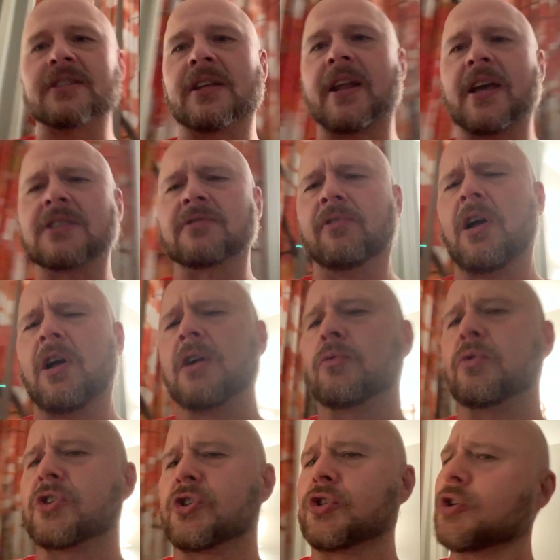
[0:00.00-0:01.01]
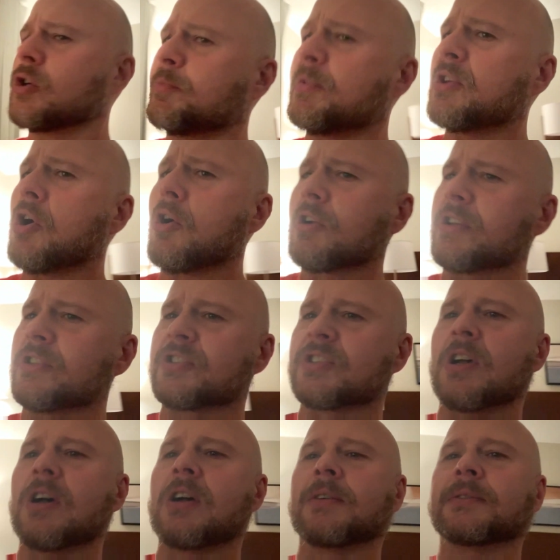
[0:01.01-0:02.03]
the next vlog, which should be
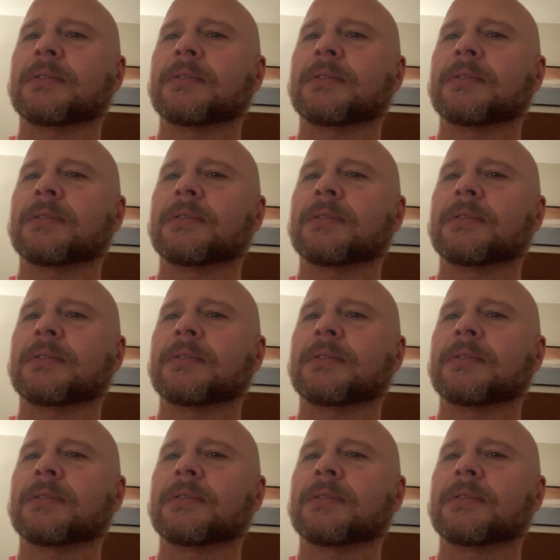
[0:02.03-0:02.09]
Arkansas.